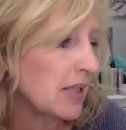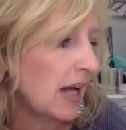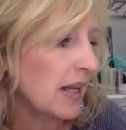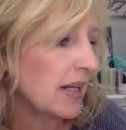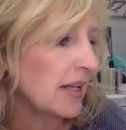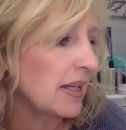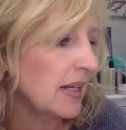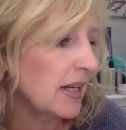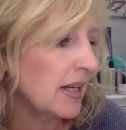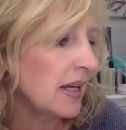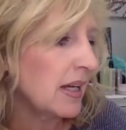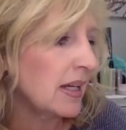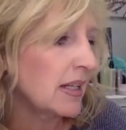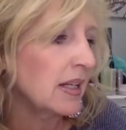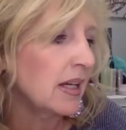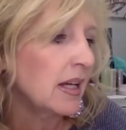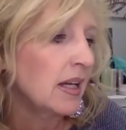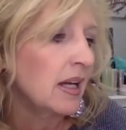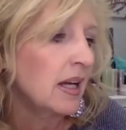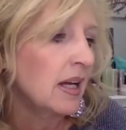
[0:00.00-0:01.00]
that again.
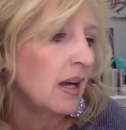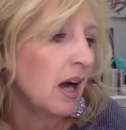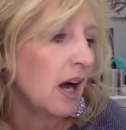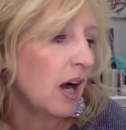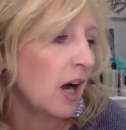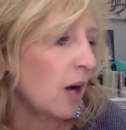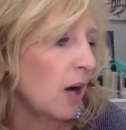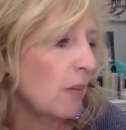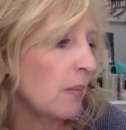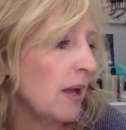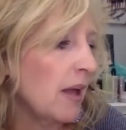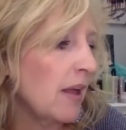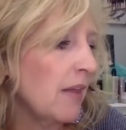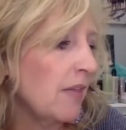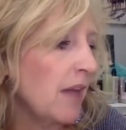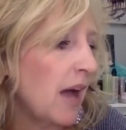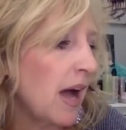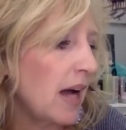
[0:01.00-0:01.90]
And